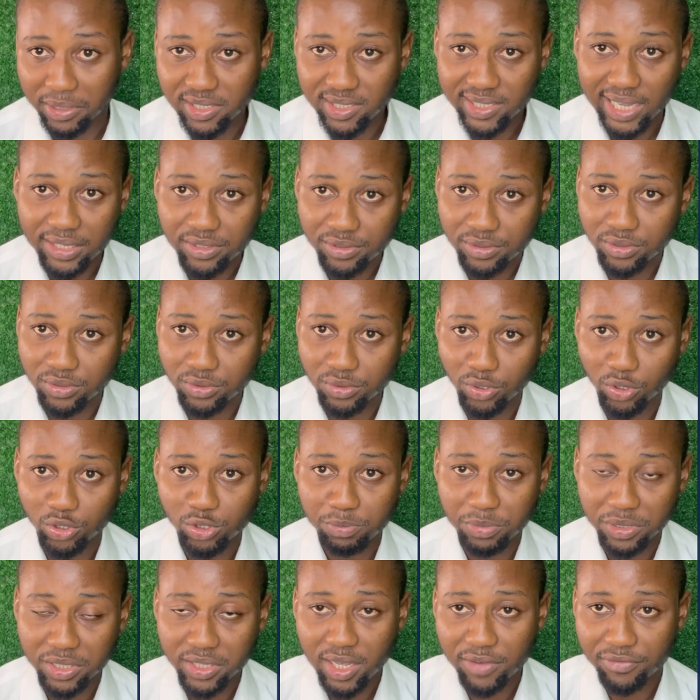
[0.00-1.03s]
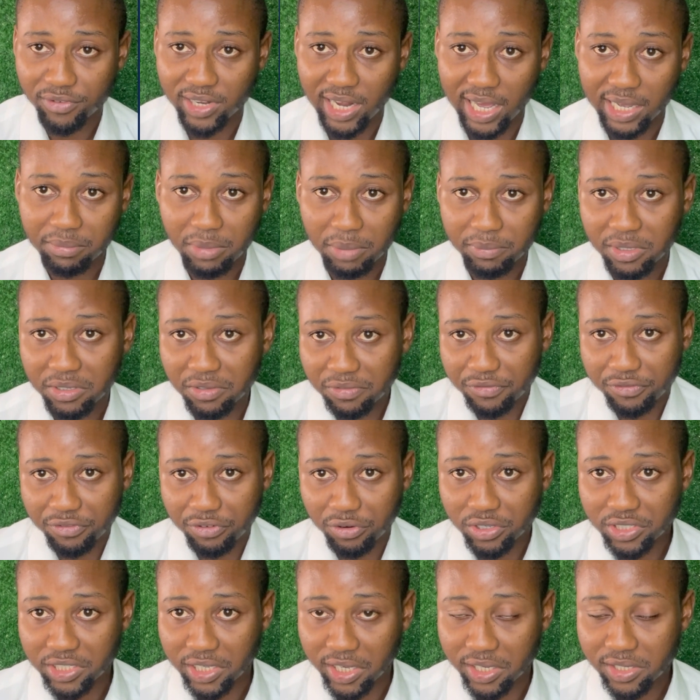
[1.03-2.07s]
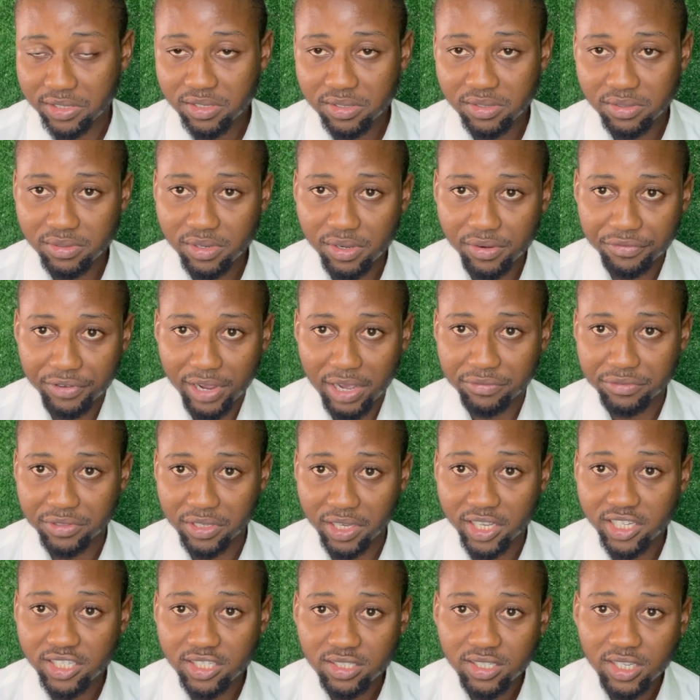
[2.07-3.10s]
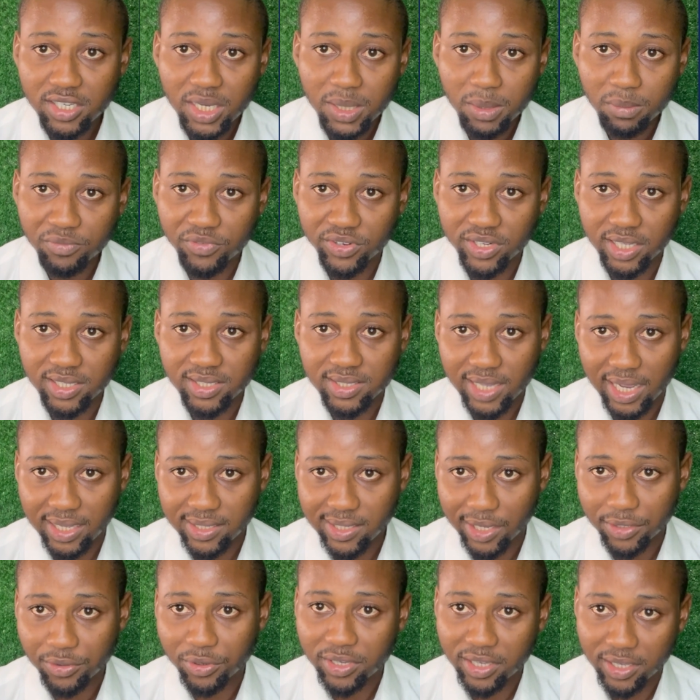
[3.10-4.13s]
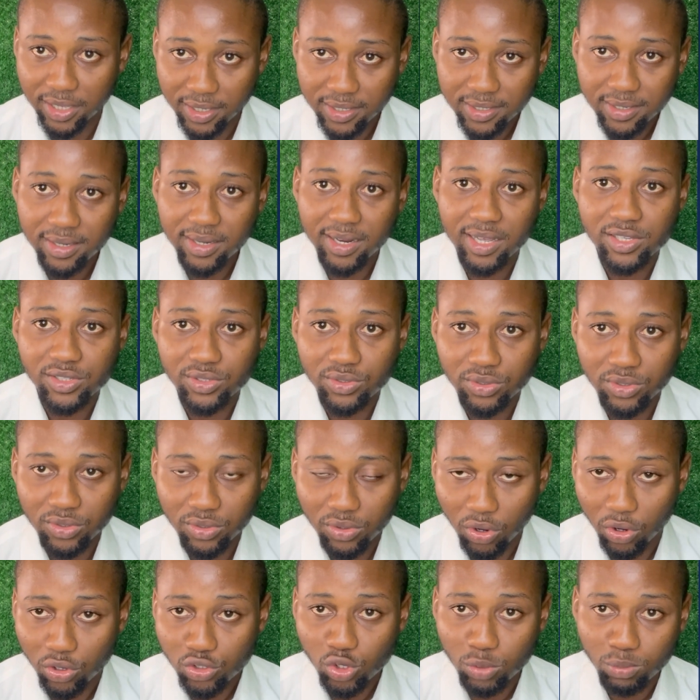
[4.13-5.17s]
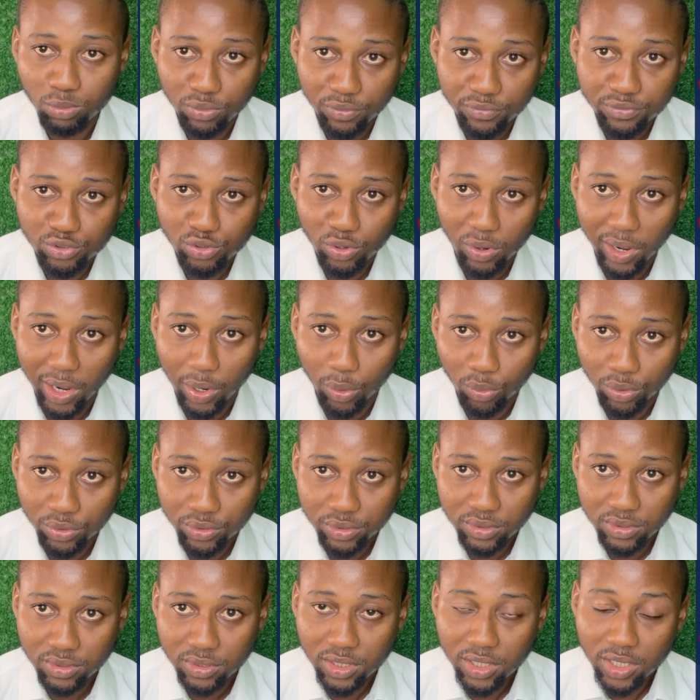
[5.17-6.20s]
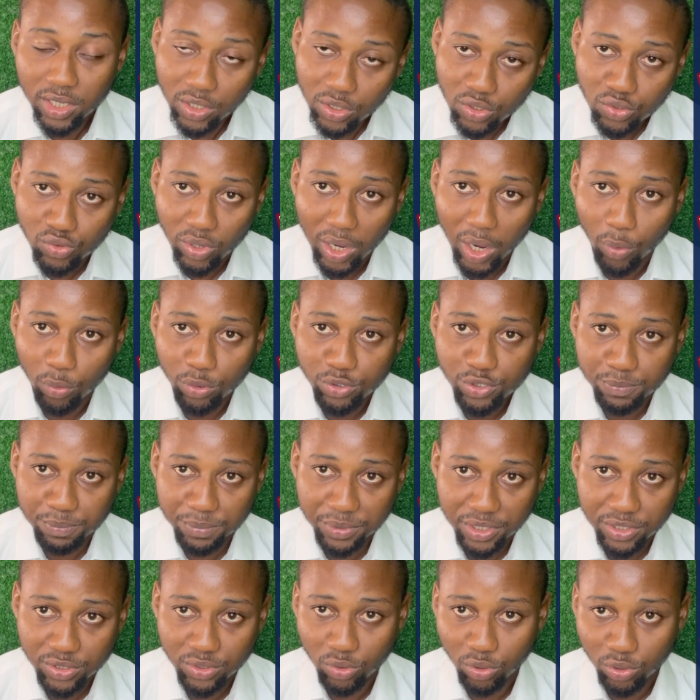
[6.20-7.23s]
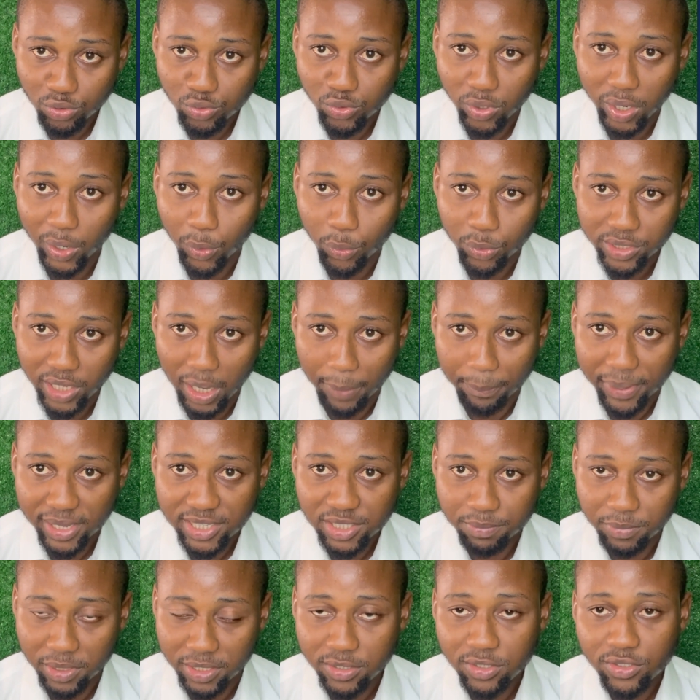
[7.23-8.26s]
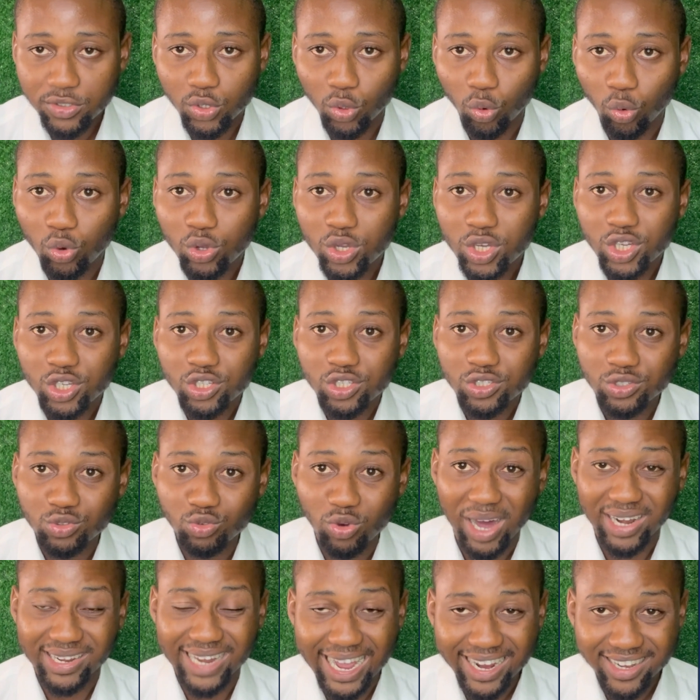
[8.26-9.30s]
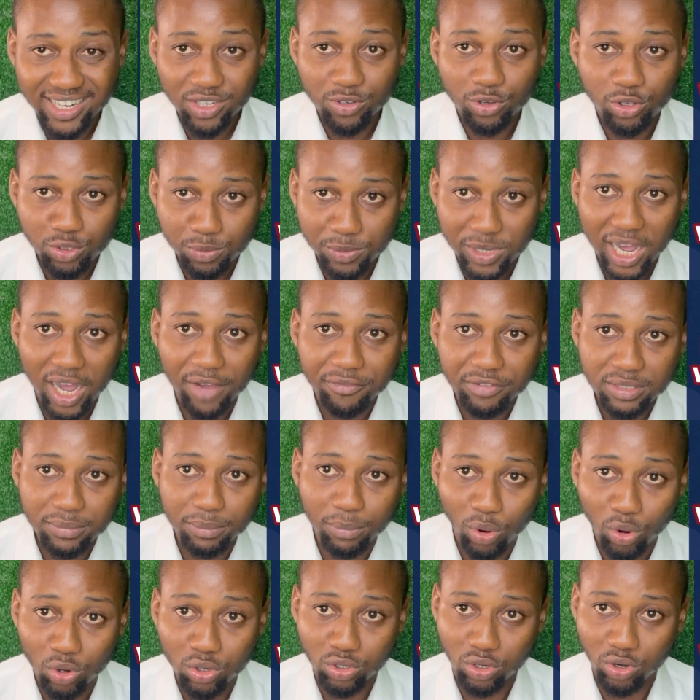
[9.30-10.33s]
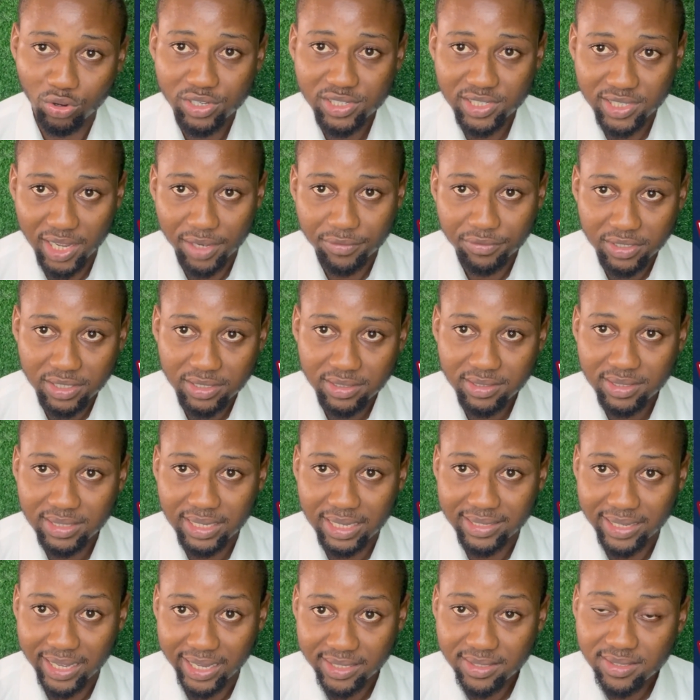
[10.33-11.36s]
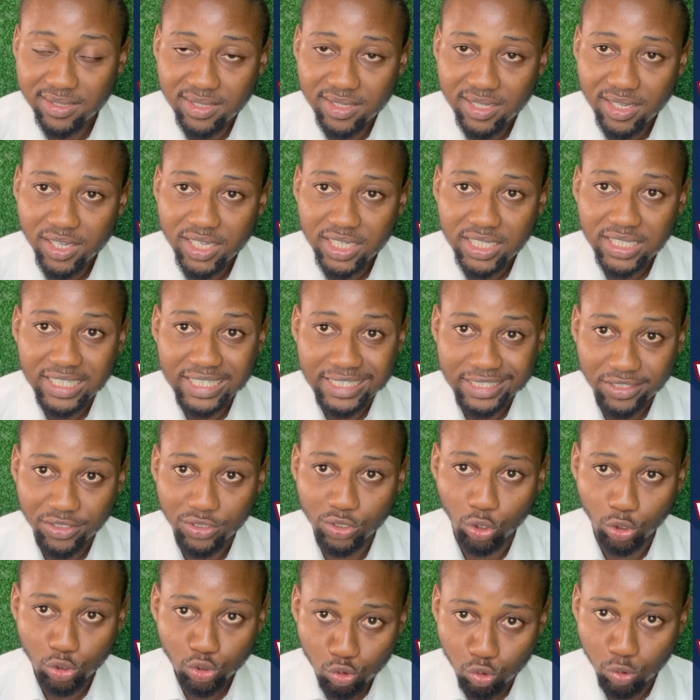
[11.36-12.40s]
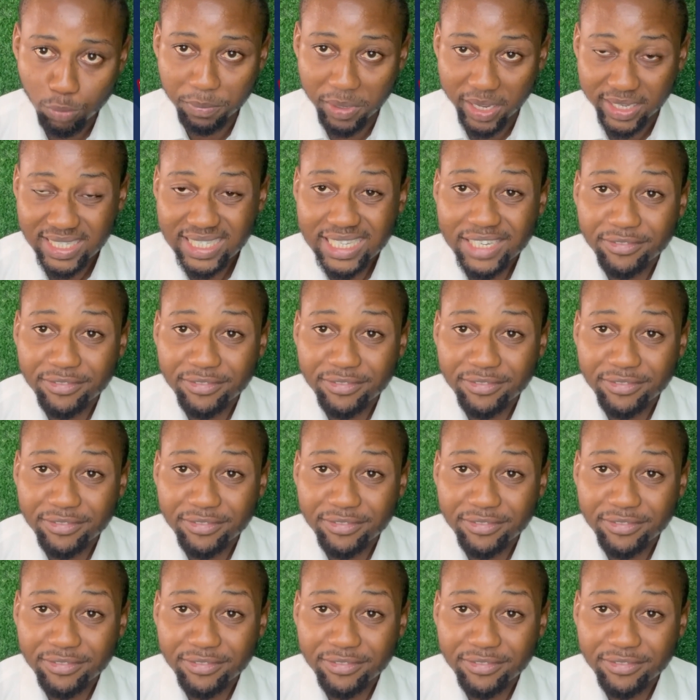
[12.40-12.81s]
decide to just be there for like maybe 4 years, 5 years before they decide that okay, let's also move to our own space or to our own apartment. So you are likely going to be having more long-serving tenants in your 2-bed.